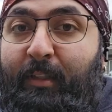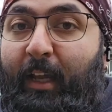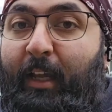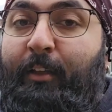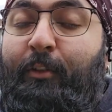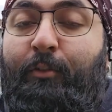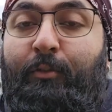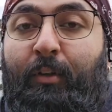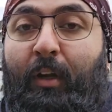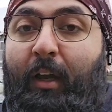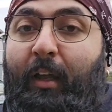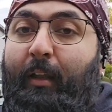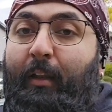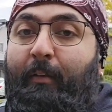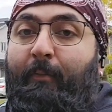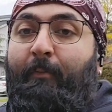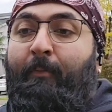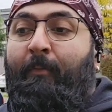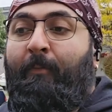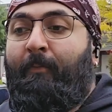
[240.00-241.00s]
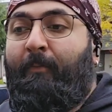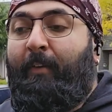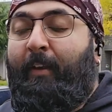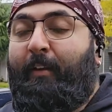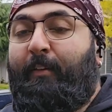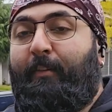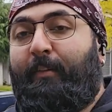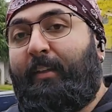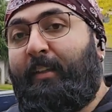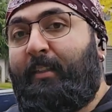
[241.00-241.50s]
that to try and
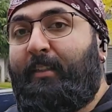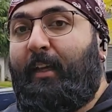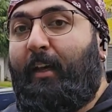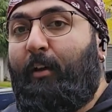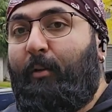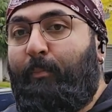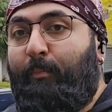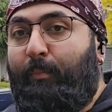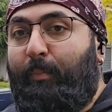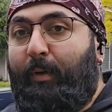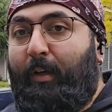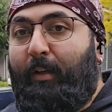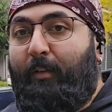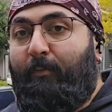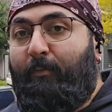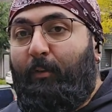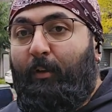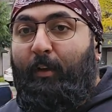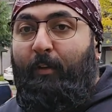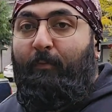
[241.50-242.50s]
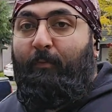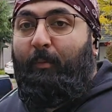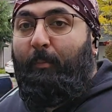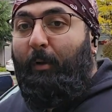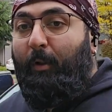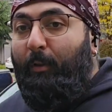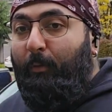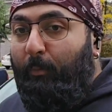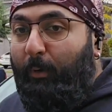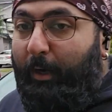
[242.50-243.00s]
figure this out. But looking from
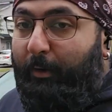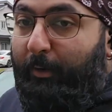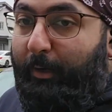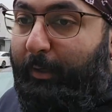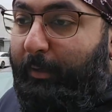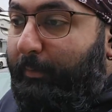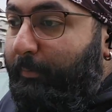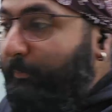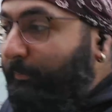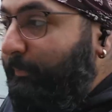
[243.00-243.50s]
all the wiring,